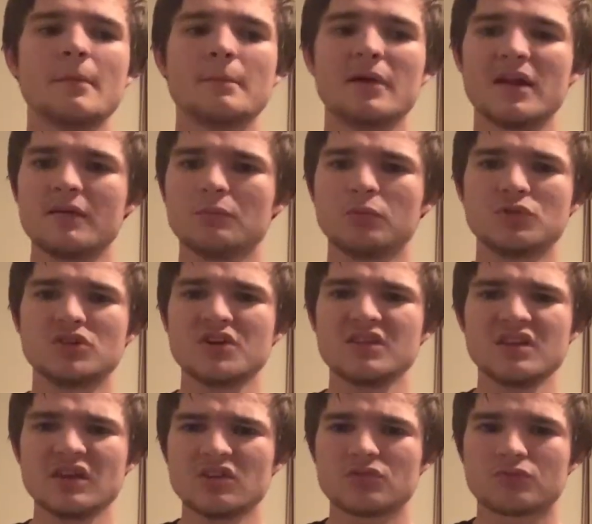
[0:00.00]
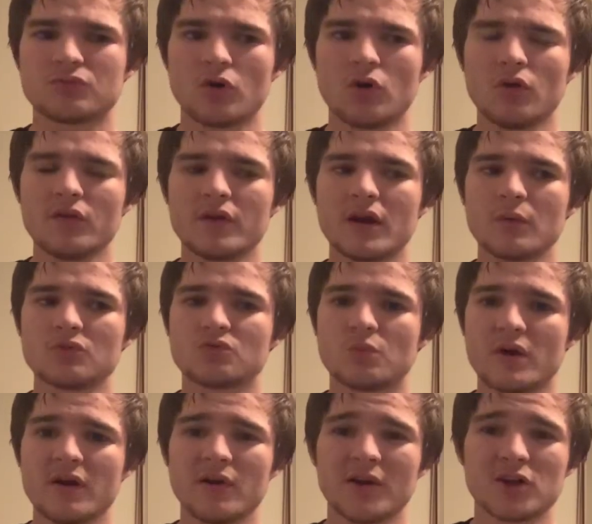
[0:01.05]
but do you think it's wrong that I was
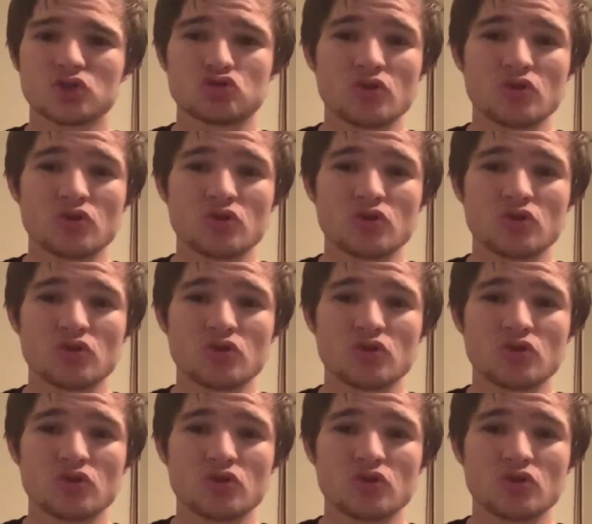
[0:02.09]
wearing a